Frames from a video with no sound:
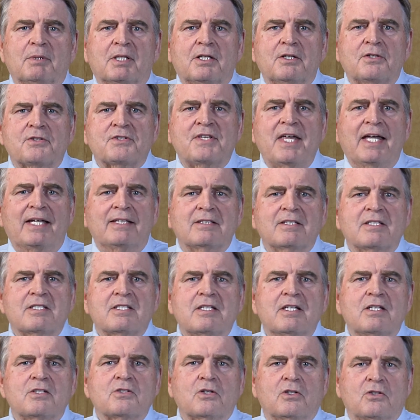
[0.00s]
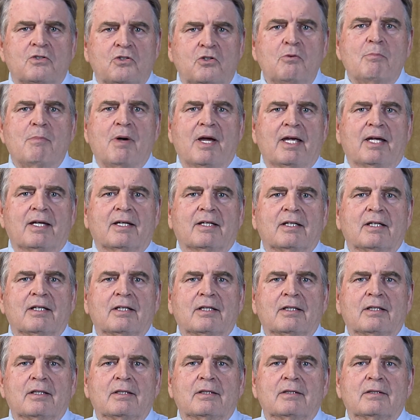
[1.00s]
because that decision you make
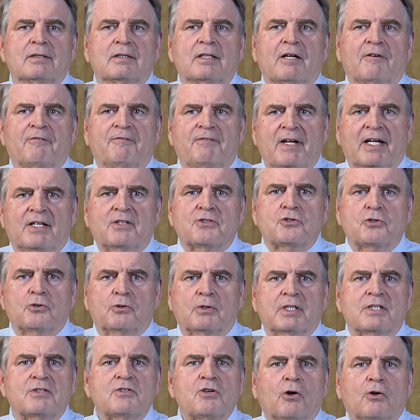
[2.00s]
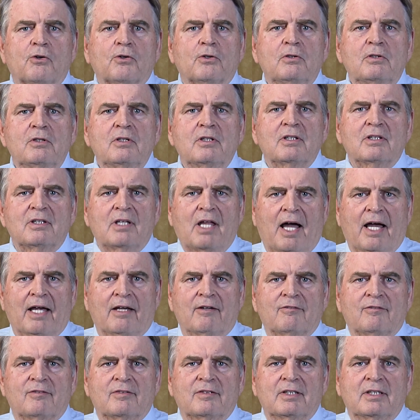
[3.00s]
affects your eternal
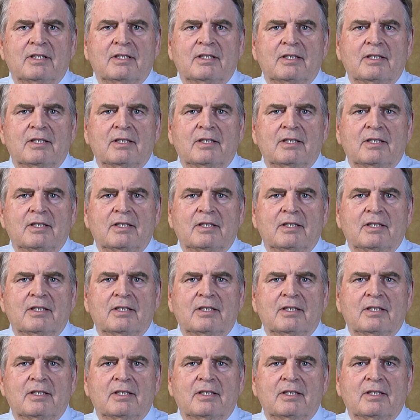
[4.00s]
life.